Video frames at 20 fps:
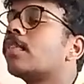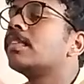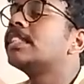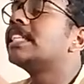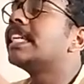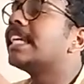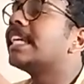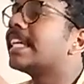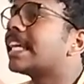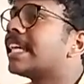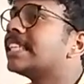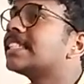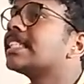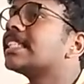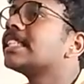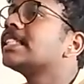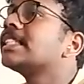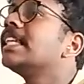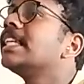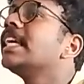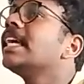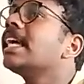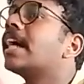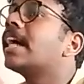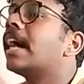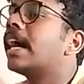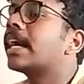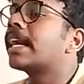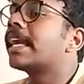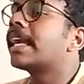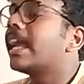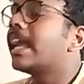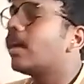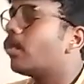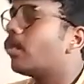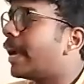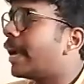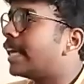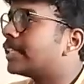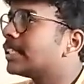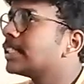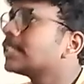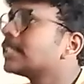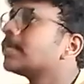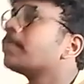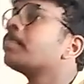increases the real wages.